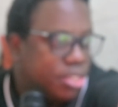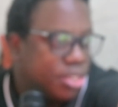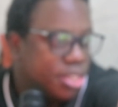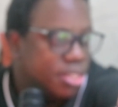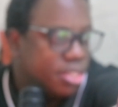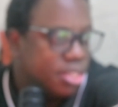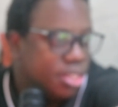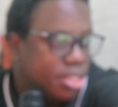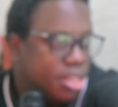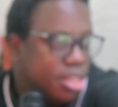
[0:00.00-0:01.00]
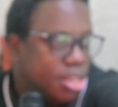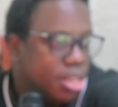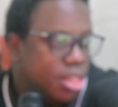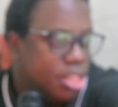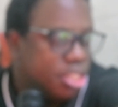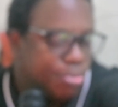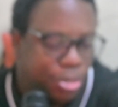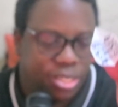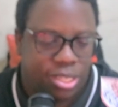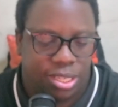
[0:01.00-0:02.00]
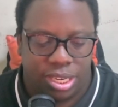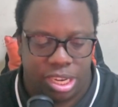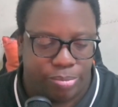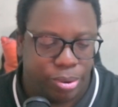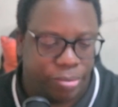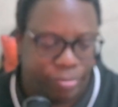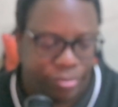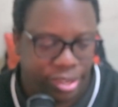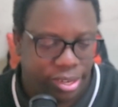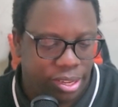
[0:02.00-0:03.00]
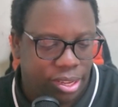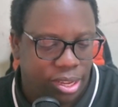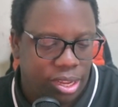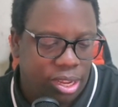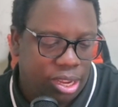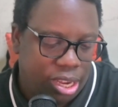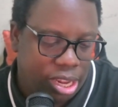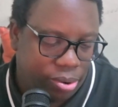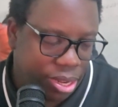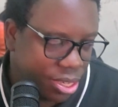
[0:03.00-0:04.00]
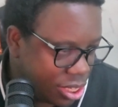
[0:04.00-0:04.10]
You can see the space has now been filled, and once the